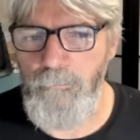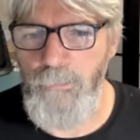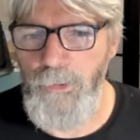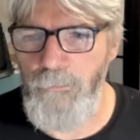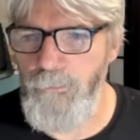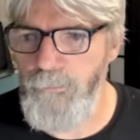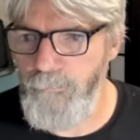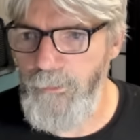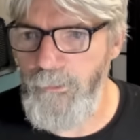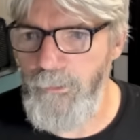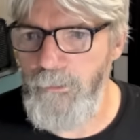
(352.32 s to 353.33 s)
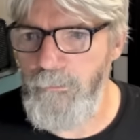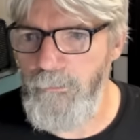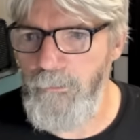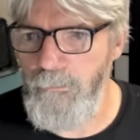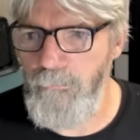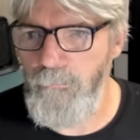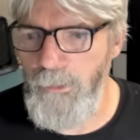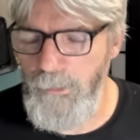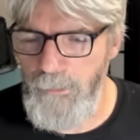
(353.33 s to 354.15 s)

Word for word: but it was very the, what